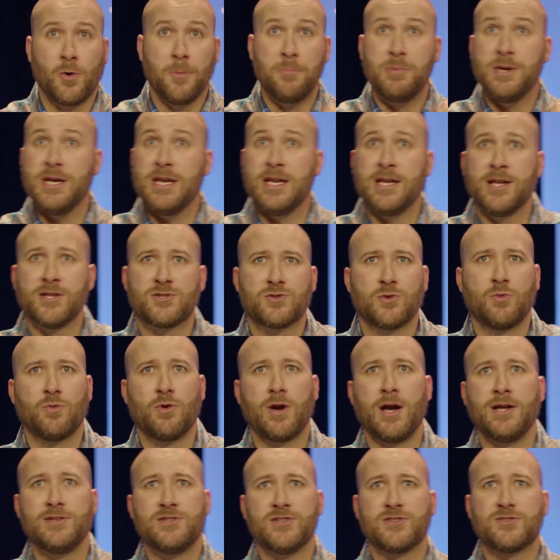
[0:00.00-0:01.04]
or obedience, or
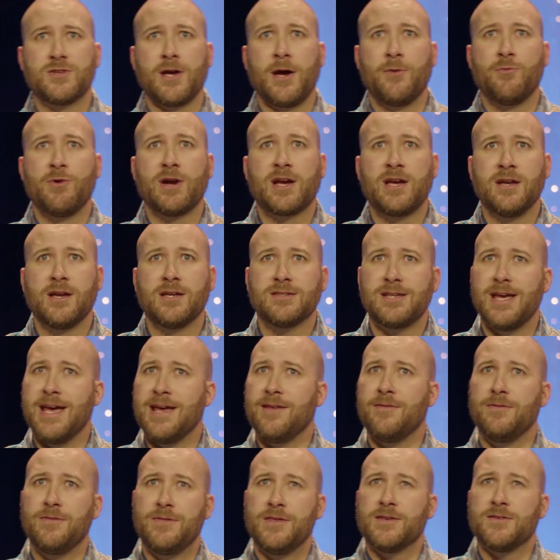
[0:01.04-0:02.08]
where I recognize,
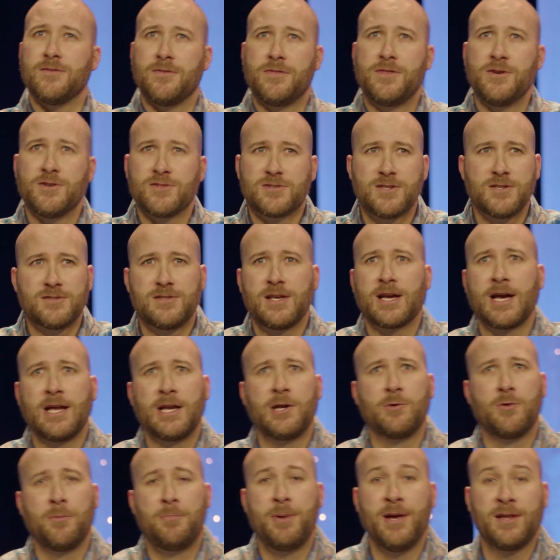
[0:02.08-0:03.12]
hey, there's this thing I
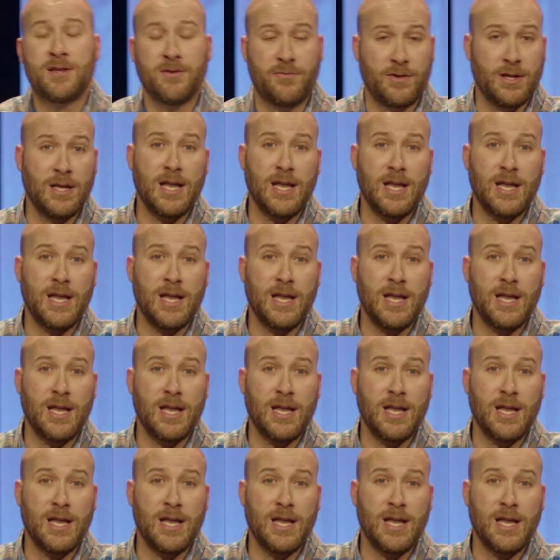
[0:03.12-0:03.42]
need to repent of.